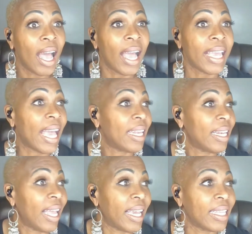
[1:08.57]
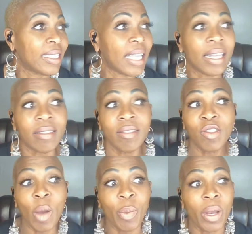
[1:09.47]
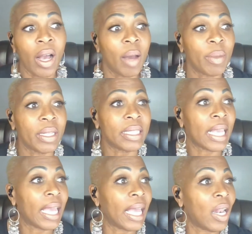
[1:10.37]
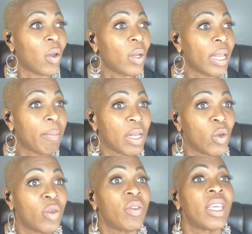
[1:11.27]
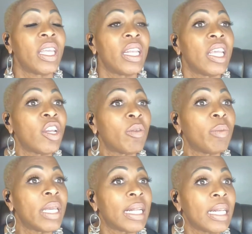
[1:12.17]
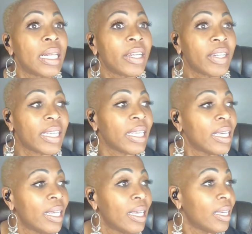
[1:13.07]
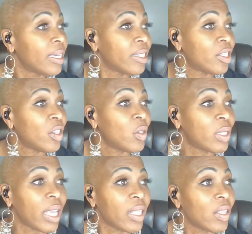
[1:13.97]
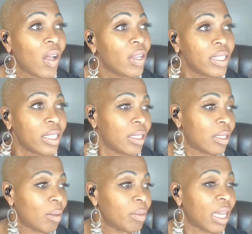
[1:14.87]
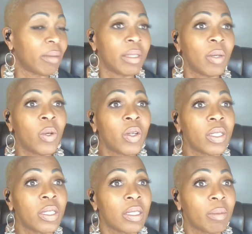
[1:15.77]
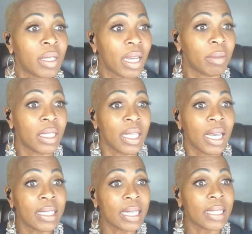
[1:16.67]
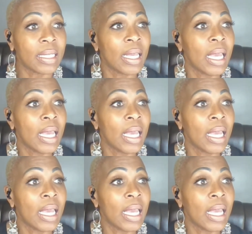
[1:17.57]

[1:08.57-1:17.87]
Again, like I said, drop a comment, say hello, let me know if you can hear me clearly, because technology, sometimes it works and sometimes it doesn't.